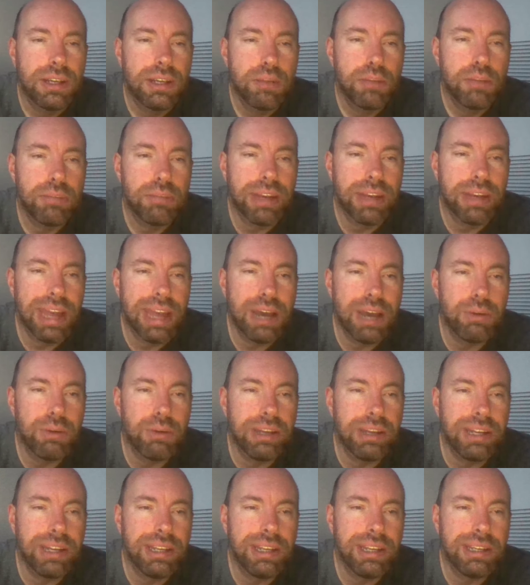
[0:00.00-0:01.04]
but now we
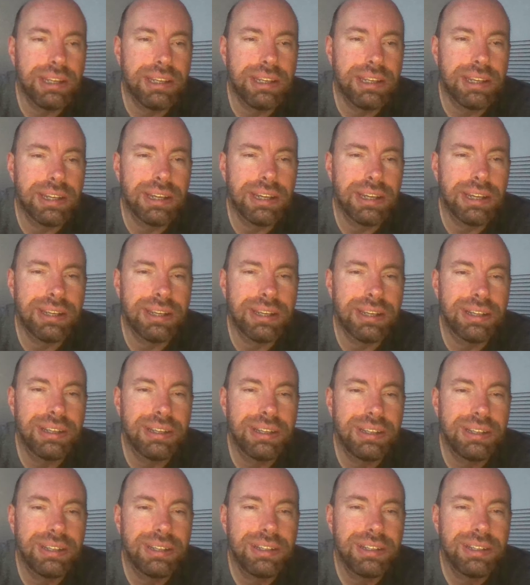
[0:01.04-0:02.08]
need to
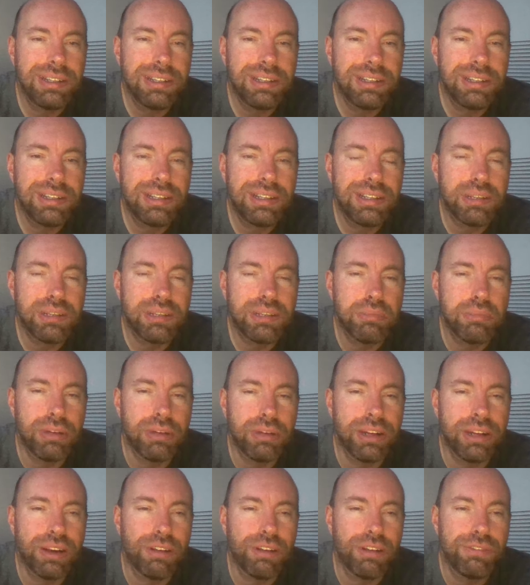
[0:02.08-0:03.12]
put
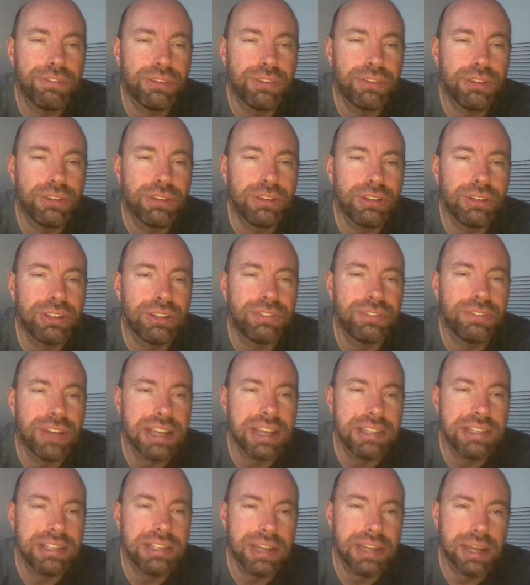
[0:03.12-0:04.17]
in our full
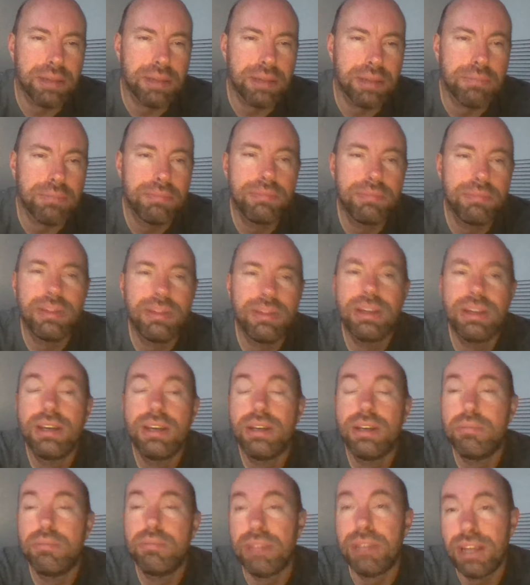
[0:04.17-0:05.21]
device name
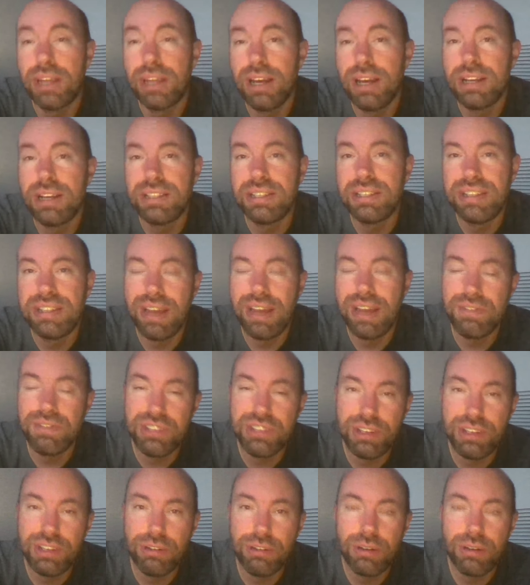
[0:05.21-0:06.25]
because Dev
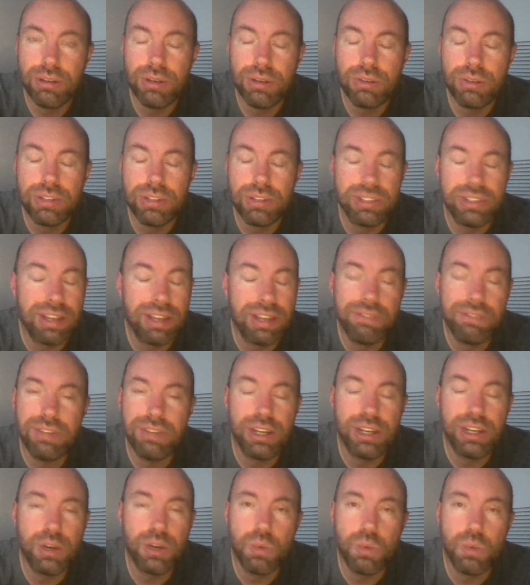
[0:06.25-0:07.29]

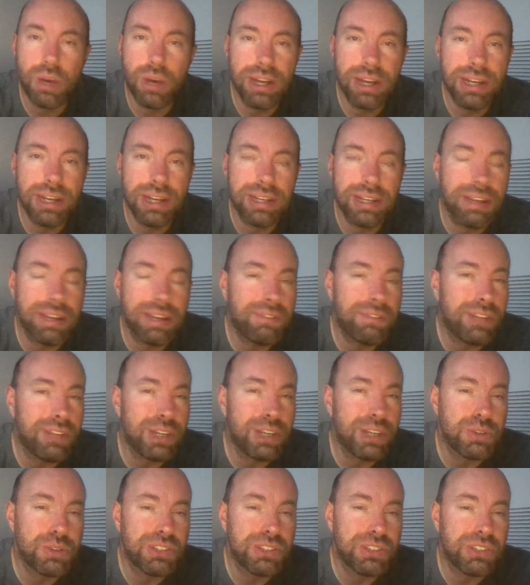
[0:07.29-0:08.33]
Video 1 and Dev
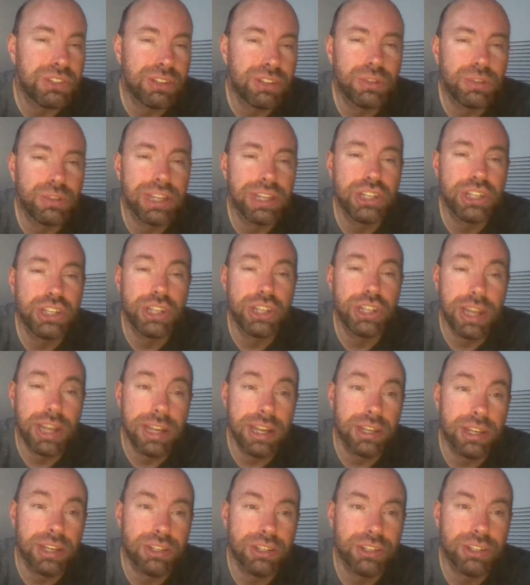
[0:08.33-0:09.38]
Video 0, they
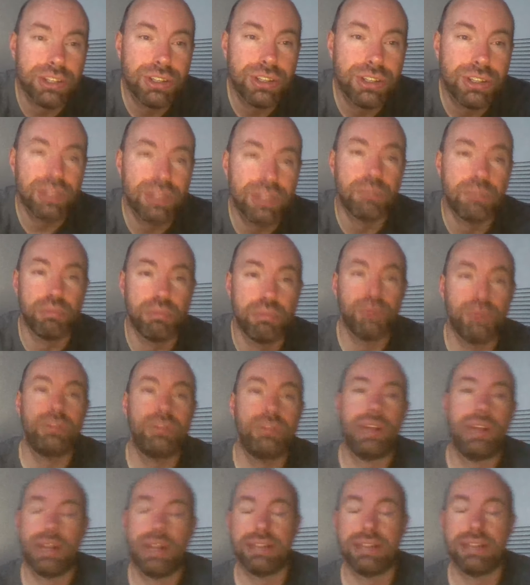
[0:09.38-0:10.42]
change. You boot
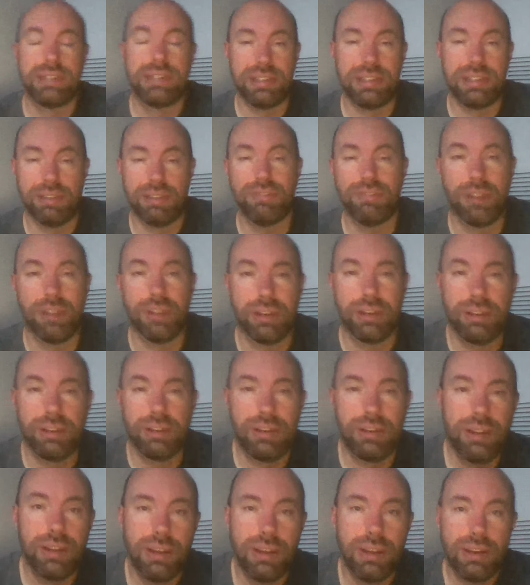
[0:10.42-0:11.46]
and it's different.
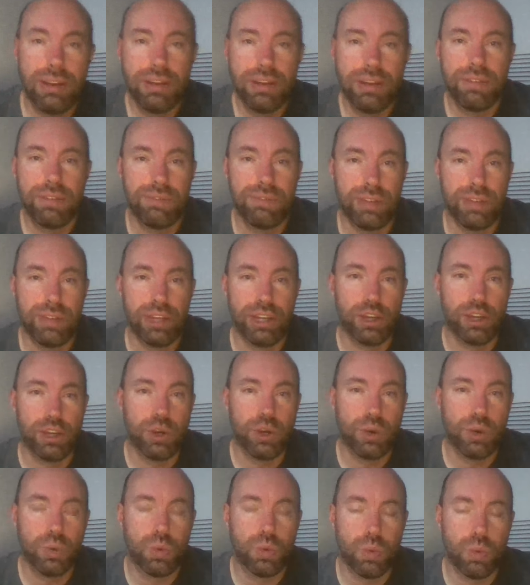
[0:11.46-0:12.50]
Dev
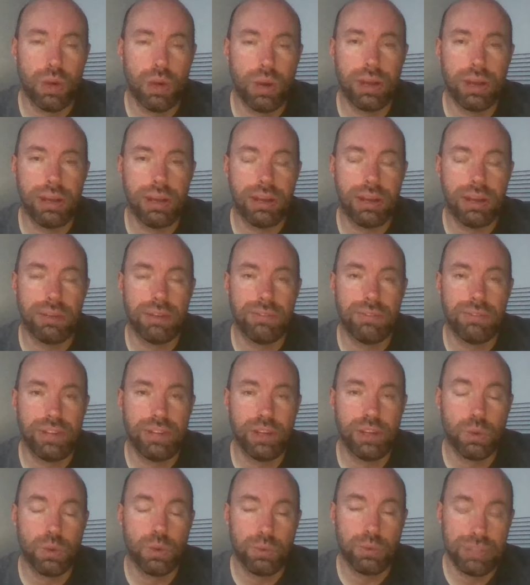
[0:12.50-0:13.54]

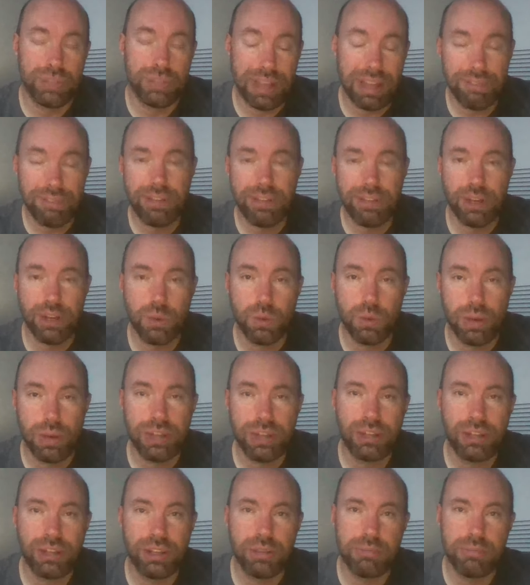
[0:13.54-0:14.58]
Video
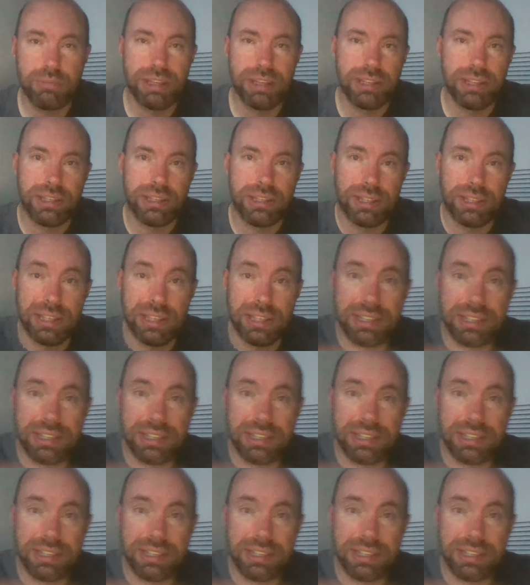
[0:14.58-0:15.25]
1 could be this